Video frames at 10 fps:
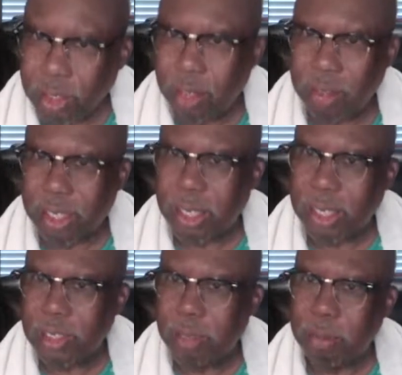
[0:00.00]
of the
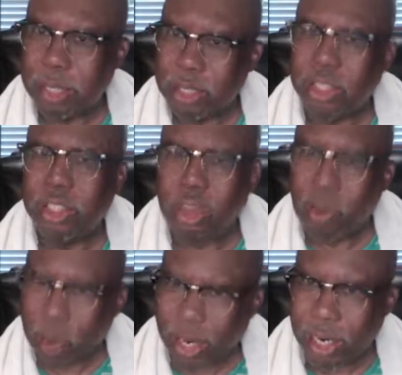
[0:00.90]
kingdom is in
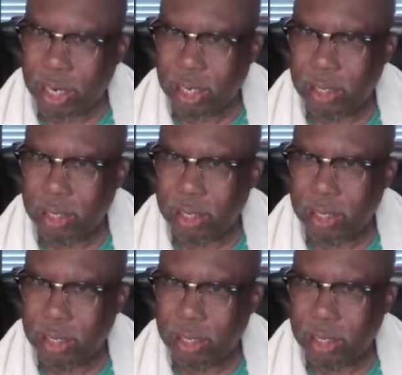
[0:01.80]
your hand.